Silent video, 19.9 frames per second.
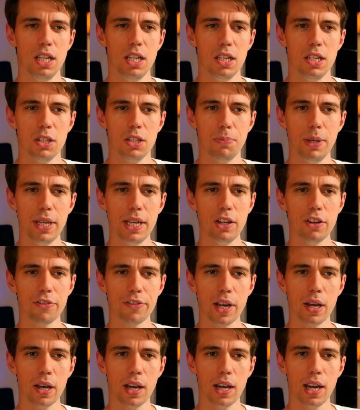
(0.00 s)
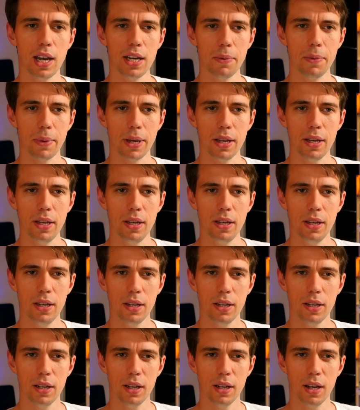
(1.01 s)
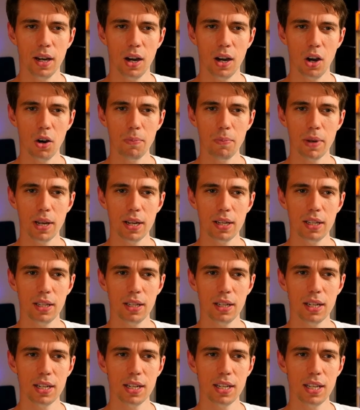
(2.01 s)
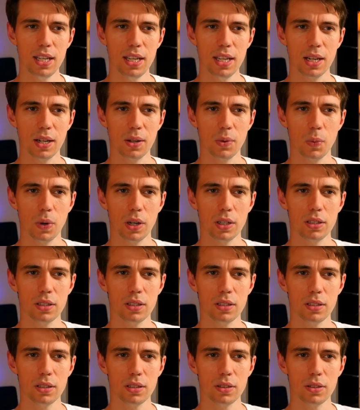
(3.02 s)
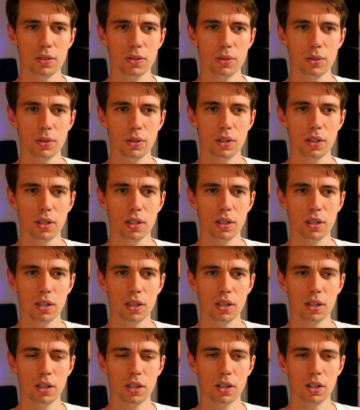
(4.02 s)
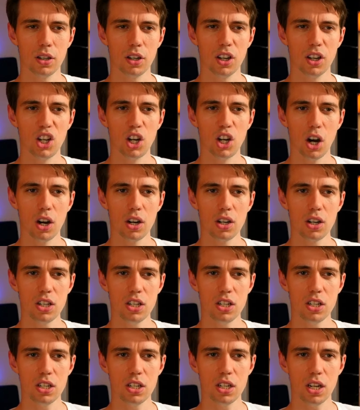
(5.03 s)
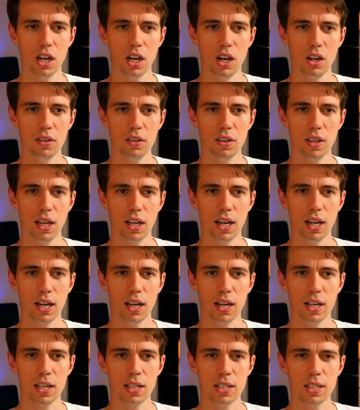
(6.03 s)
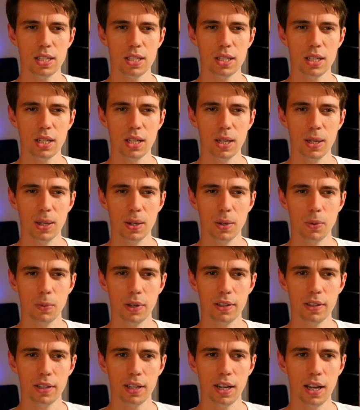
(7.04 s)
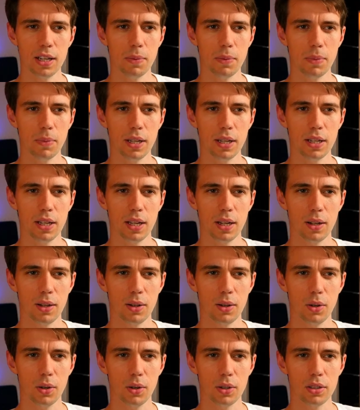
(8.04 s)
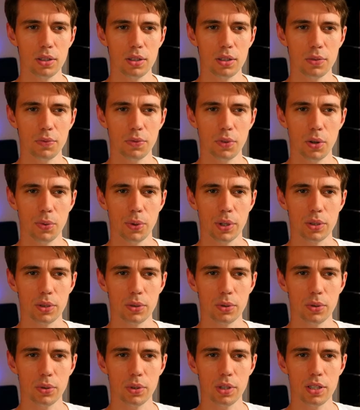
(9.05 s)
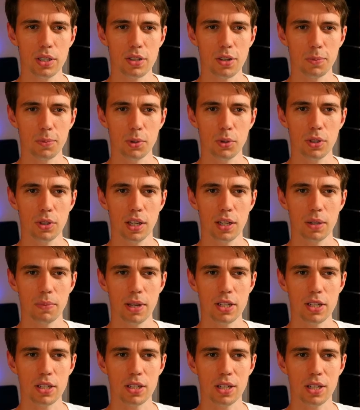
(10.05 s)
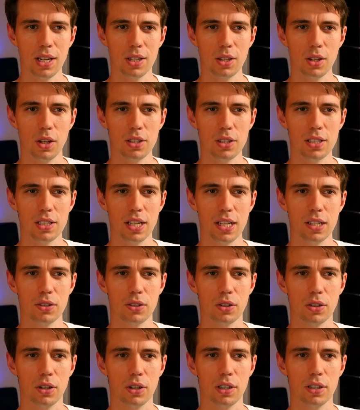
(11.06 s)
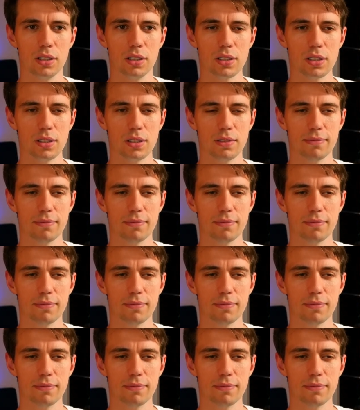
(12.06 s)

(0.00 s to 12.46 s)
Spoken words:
Speaking of anime, how many in here want to gouge out their eyes when the anime they looked forward to is computer animation and not cell drawings.